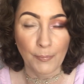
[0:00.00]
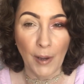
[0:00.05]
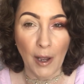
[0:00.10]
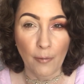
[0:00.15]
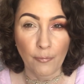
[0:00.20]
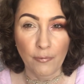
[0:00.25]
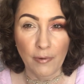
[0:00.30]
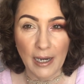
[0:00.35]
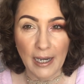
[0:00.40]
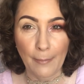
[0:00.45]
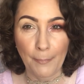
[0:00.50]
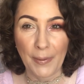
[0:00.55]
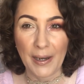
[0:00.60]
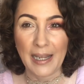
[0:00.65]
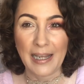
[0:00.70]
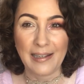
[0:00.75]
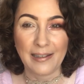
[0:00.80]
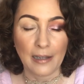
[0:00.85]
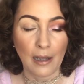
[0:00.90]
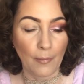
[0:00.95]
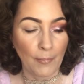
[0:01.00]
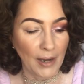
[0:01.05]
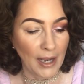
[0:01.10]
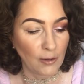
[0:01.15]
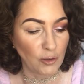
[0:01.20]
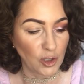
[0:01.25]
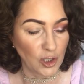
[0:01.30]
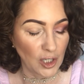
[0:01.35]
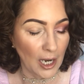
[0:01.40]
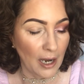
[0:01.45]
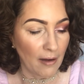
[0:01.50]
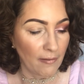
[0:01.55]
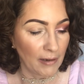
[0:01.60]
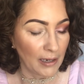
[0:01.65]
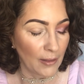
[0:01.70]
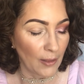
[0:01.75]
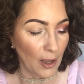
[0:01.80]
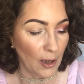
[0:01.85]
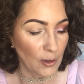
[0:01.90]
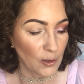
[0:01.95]
but I'm really pleased that I'm now
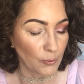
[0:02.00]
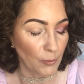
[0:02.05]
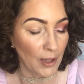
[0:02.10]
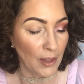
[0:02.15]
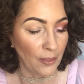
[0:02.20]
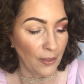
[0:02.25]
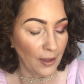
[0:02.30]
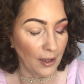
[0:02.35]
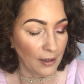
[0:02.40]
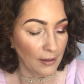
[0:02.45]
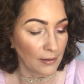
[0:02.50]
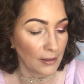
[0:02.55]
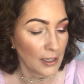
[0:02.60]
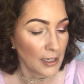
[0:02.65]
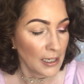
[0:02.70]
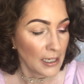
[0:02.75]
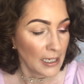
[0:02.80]
sharing those with you.